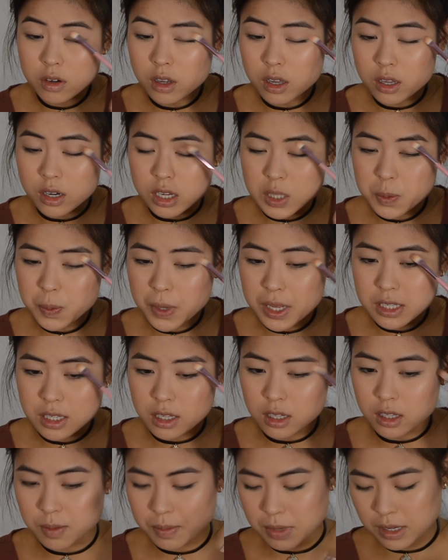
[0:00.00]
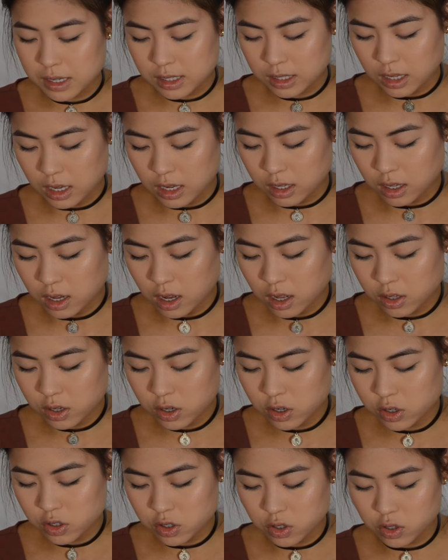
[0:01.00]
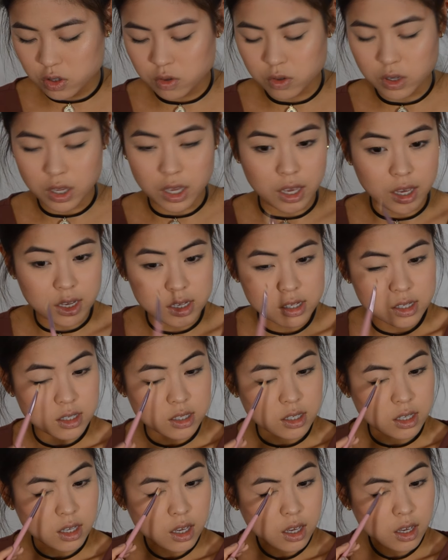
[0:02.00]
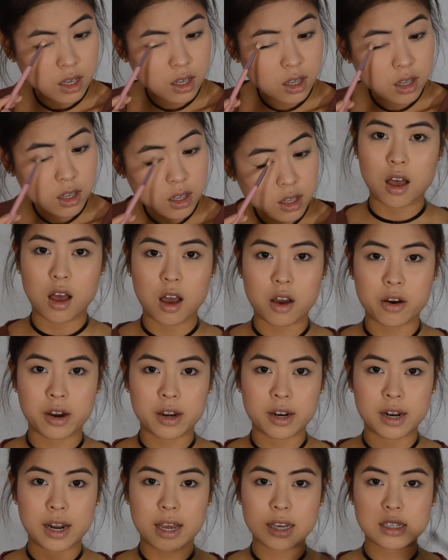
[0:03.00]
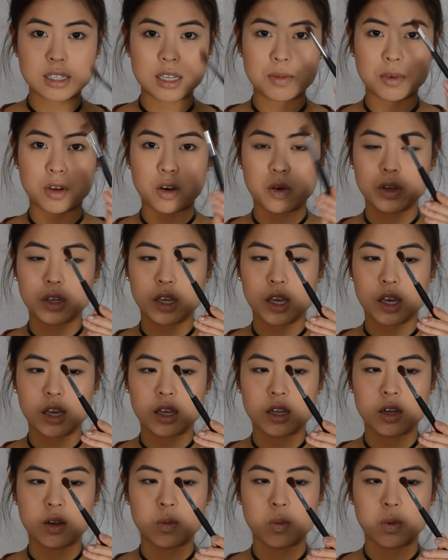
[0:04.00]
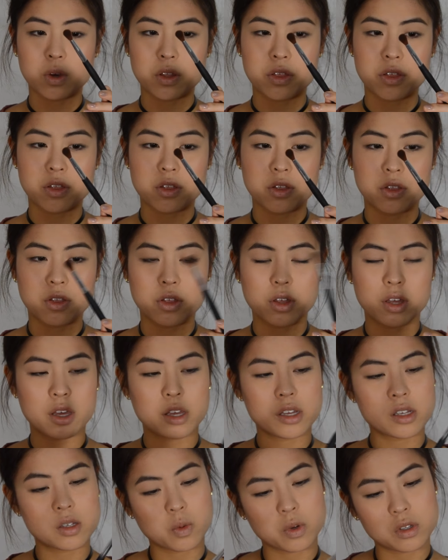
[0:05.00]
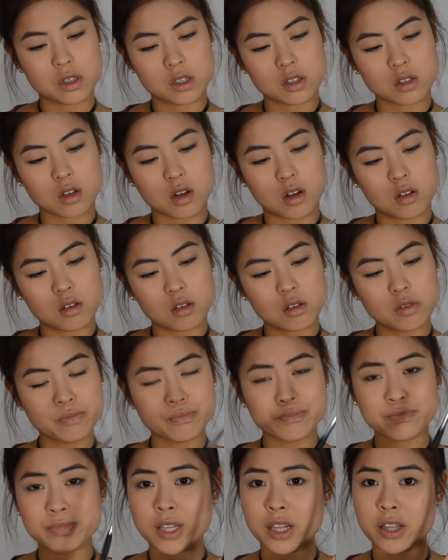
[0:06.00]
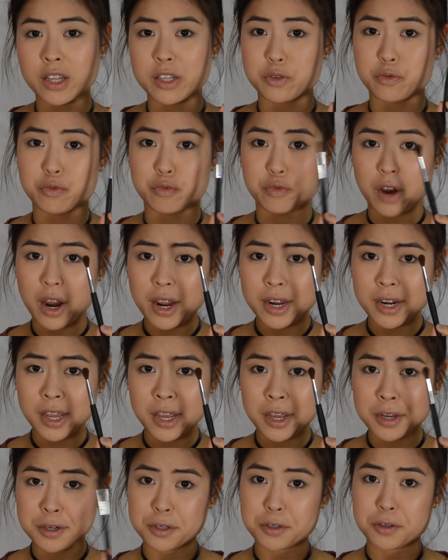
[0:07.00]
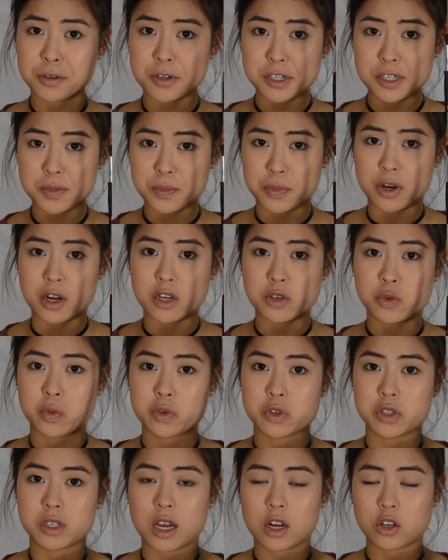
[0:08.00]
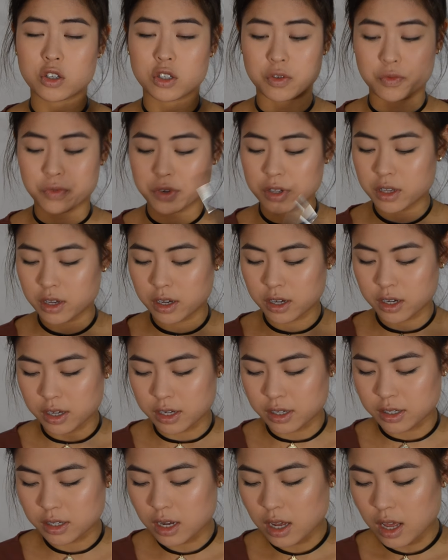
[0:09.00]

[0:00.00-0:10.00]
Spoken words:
And it's basically my skin color so you can't see it. Alright, next I'm going in with this, what's this called? This Rite Aid crease brush, which is actually really good.